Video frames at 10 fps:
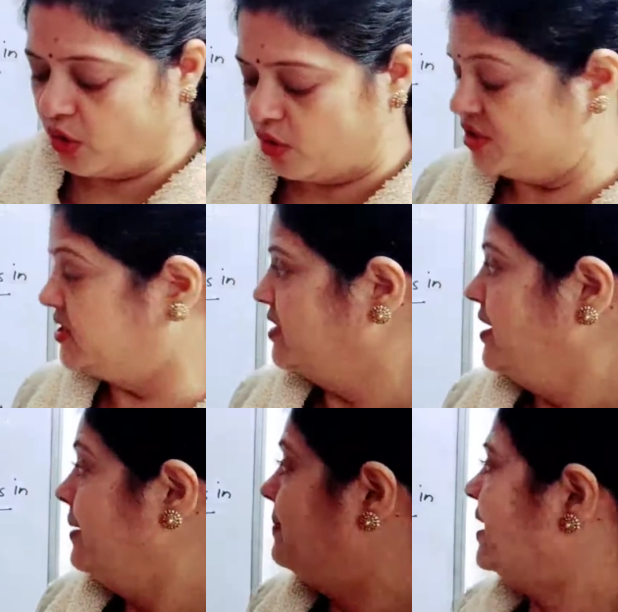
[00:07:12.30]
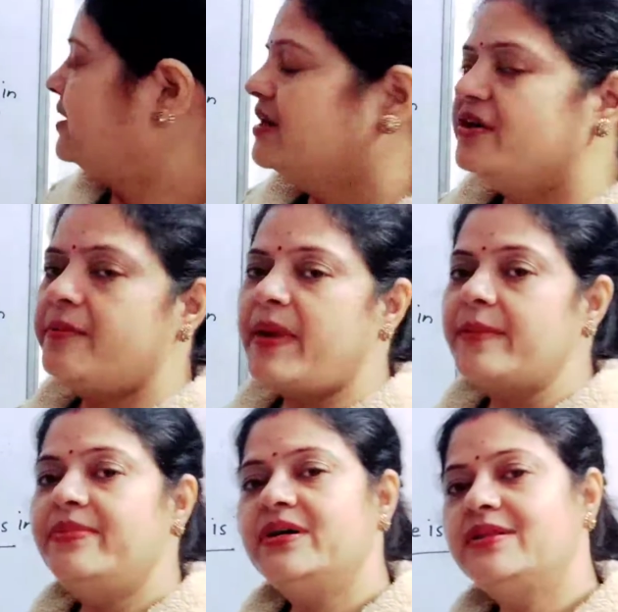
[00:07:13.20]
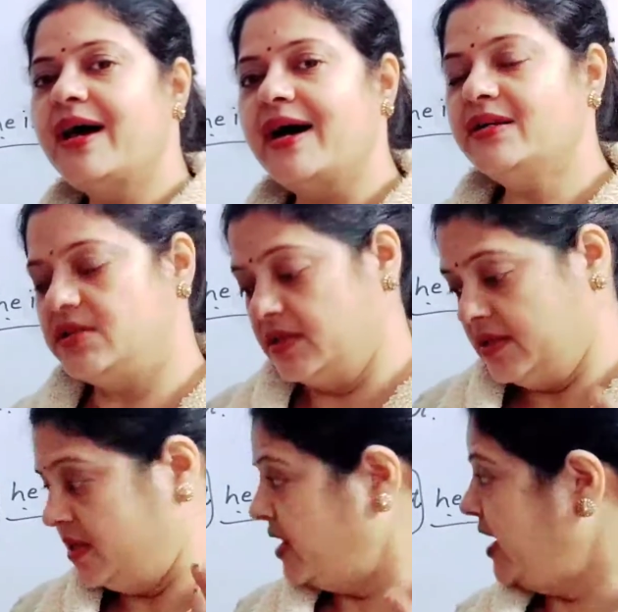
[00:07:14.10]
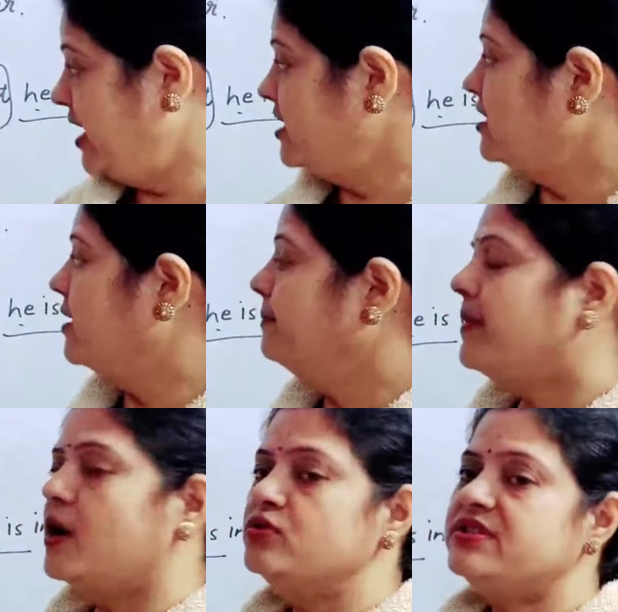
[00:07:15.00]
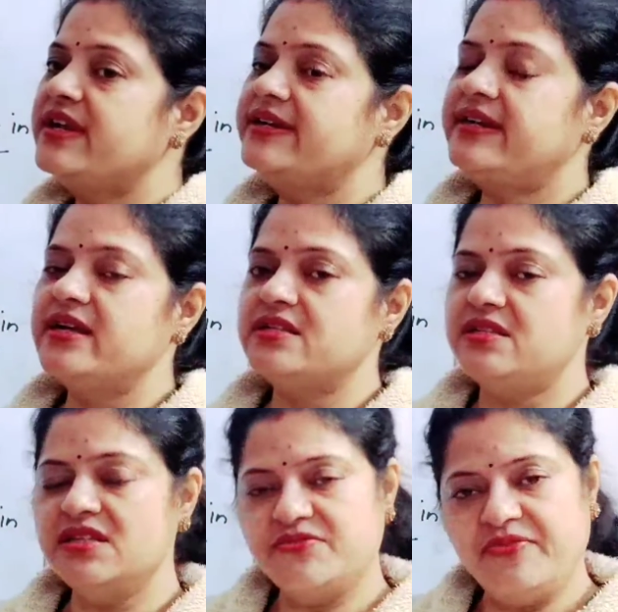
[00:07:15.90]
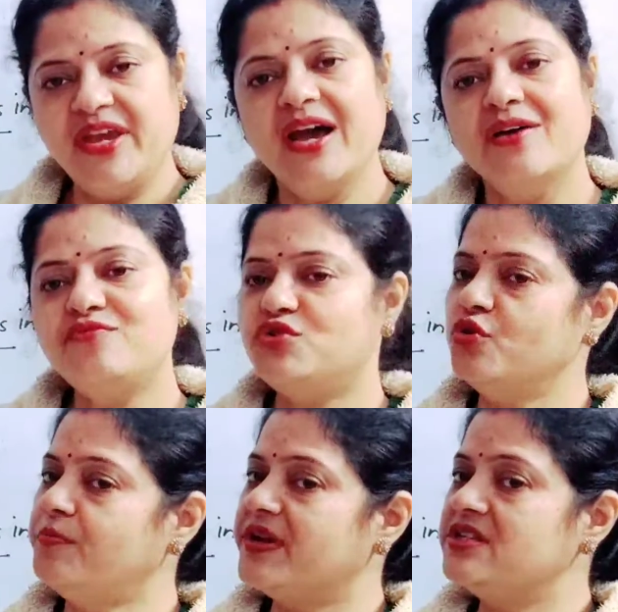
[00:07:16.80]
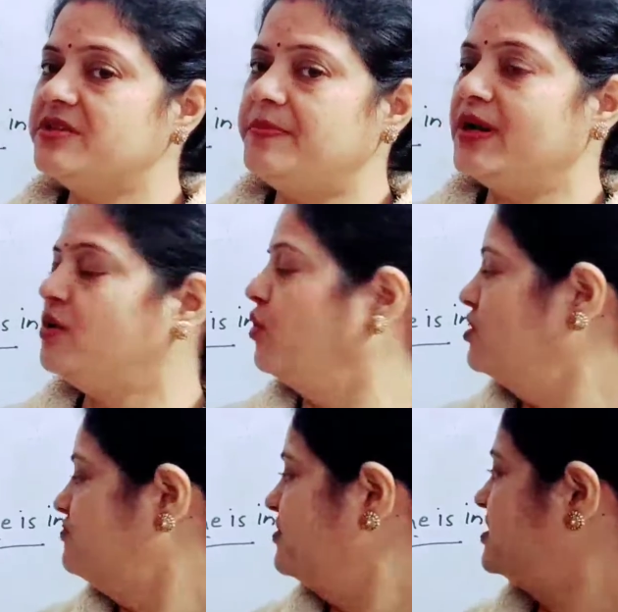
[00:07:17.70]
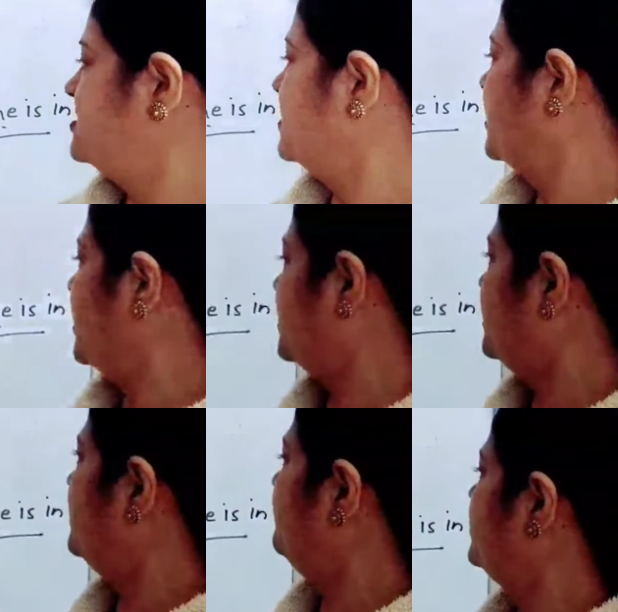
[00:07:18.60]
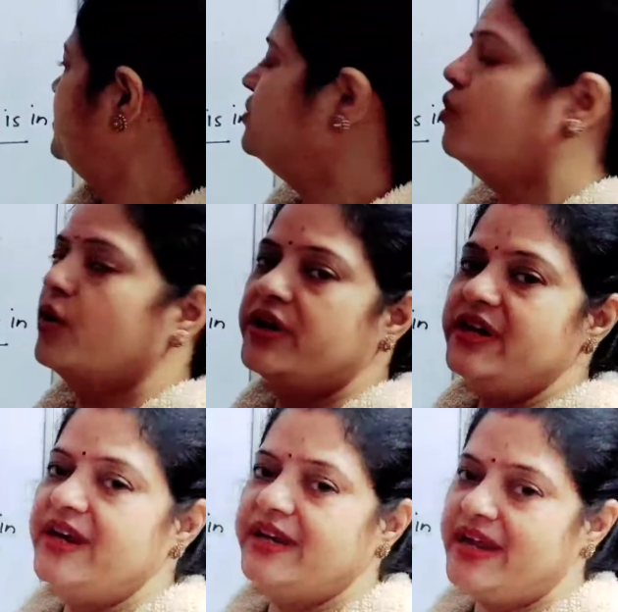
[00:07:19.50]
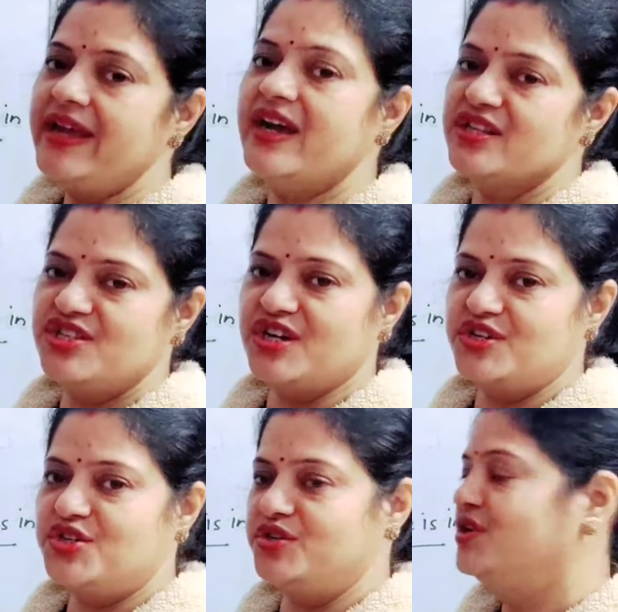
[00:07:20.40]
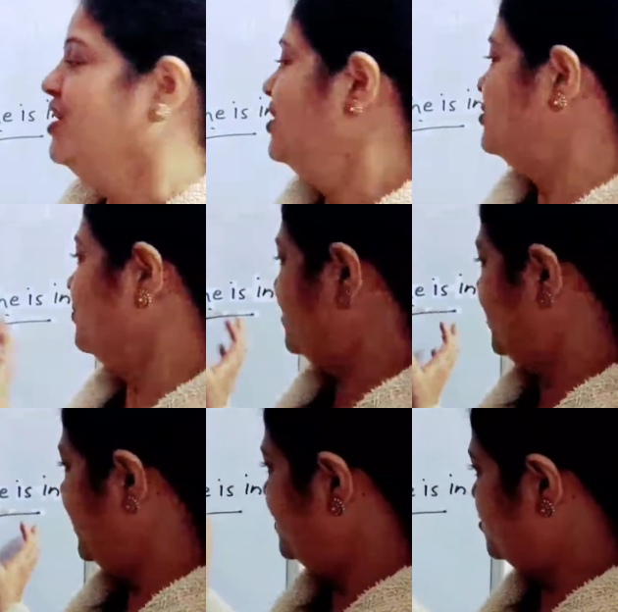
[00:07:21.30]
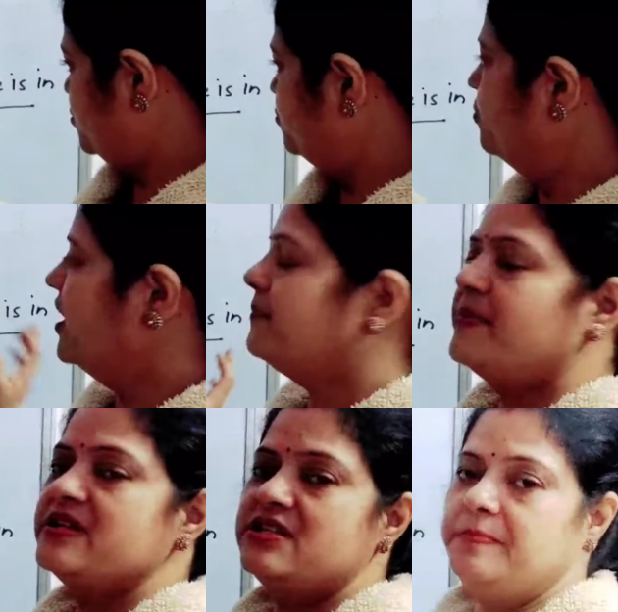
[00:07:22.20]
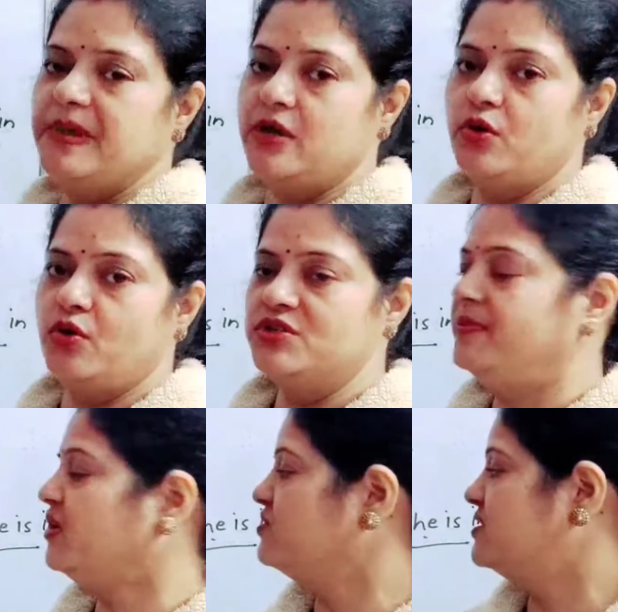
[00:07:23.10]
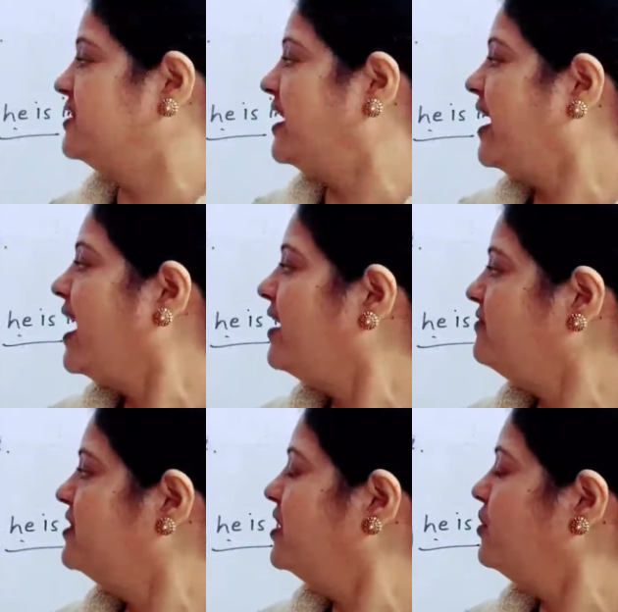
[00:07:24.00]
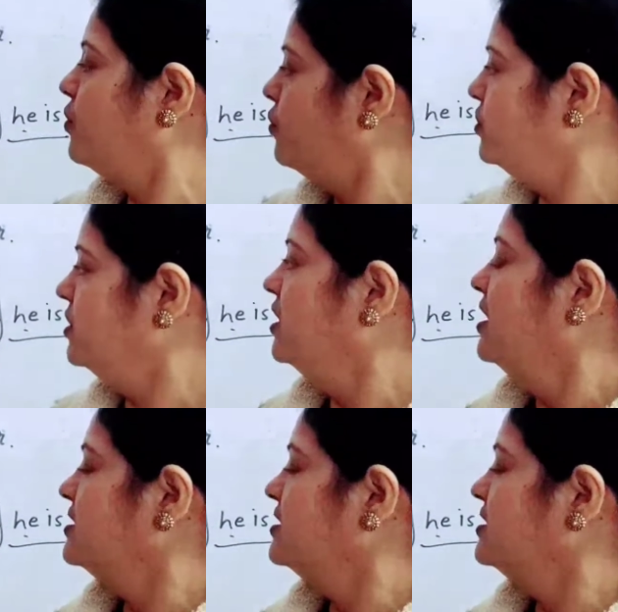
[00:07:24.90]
clause. But remember that in compound sentences we have two principal clause which is connected with the coordinating conjunction. So these two are principal clause because they have their own